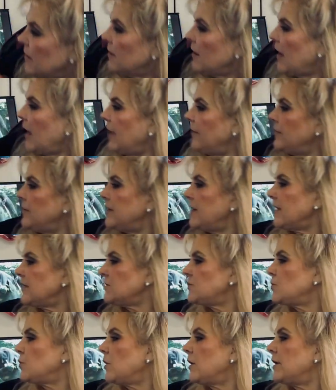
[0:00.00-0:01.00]
And the
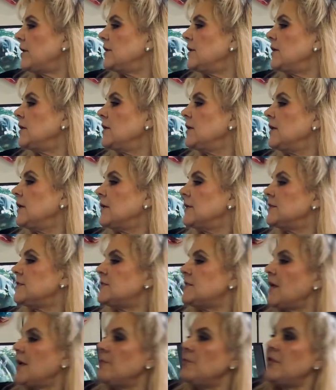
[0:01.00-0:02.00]
next one,
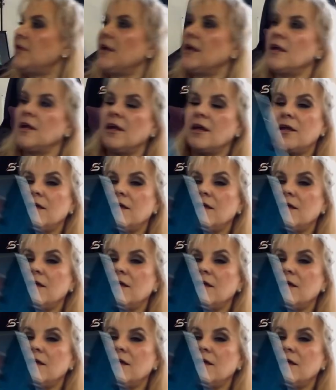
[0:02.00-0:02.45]
same thing.